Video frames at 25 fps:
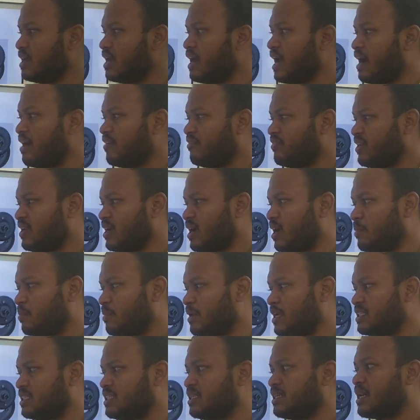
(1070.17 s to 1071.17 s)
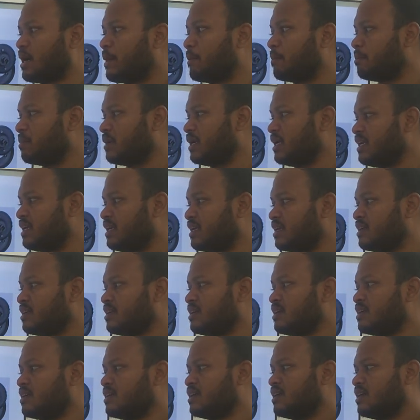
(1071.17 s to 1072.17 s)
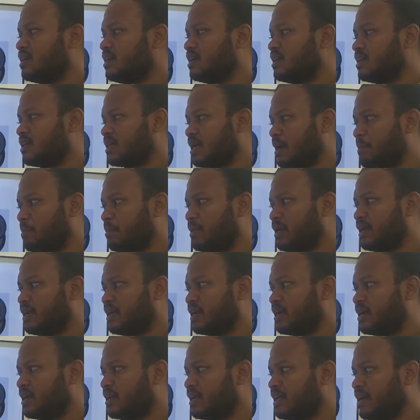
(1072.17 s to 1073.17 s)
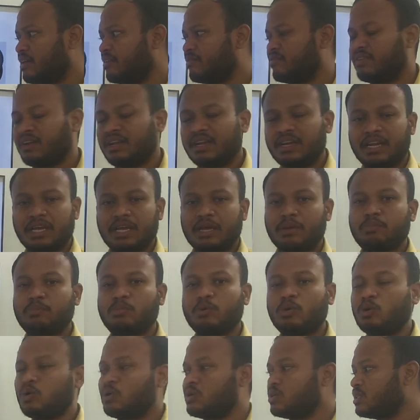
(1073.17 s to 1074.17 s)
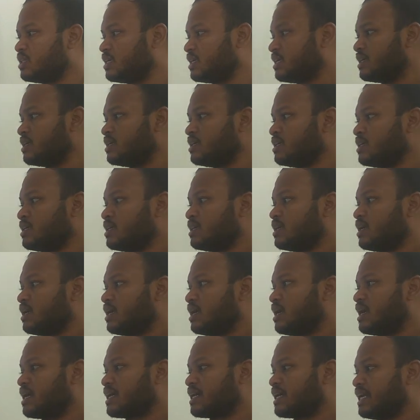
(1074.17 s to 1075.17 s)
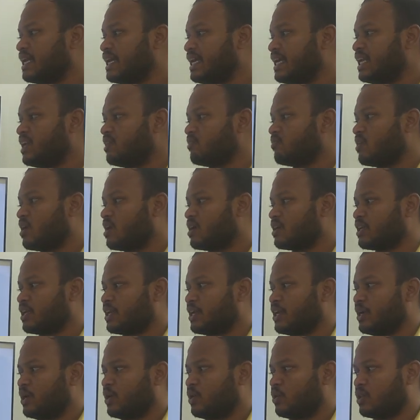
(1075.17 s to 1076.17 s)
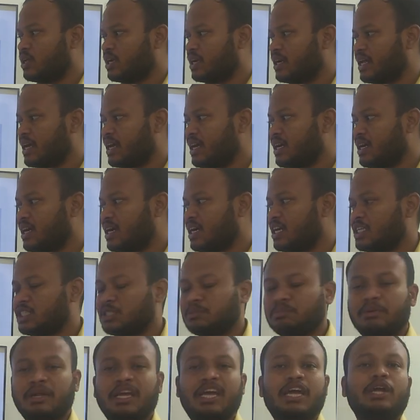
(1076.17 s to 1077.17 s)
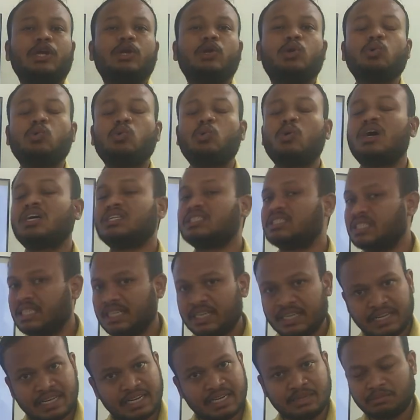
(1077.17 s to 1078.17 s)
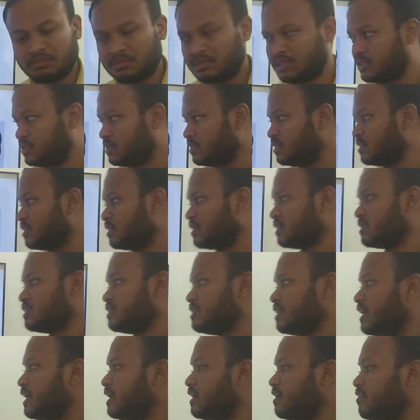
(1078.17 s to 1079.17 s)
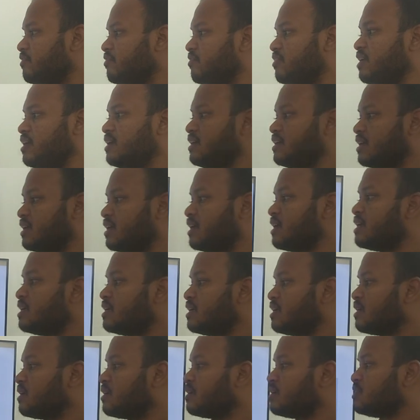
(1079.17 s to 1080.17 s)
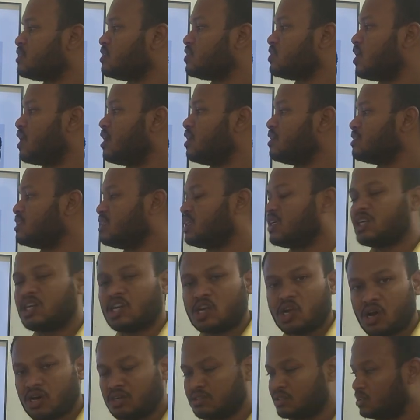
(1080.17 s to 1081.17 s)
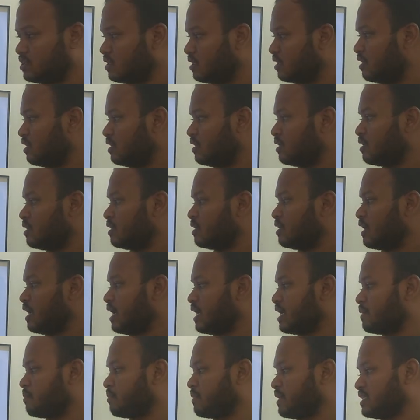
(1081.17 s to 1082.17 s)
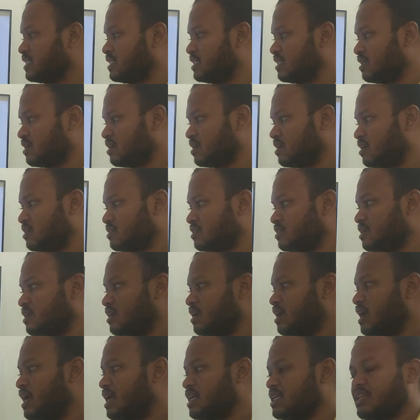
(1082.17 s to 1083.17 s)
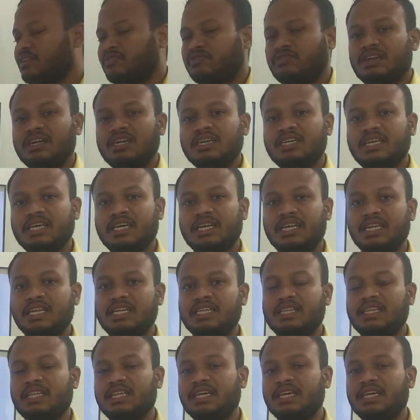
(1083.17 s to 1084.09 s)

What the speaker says: After operation completed, every day pour the clean water into the tank and spray 2 or 3 times. Then filter. Soak the nozzle and pressure nozzle and the filter in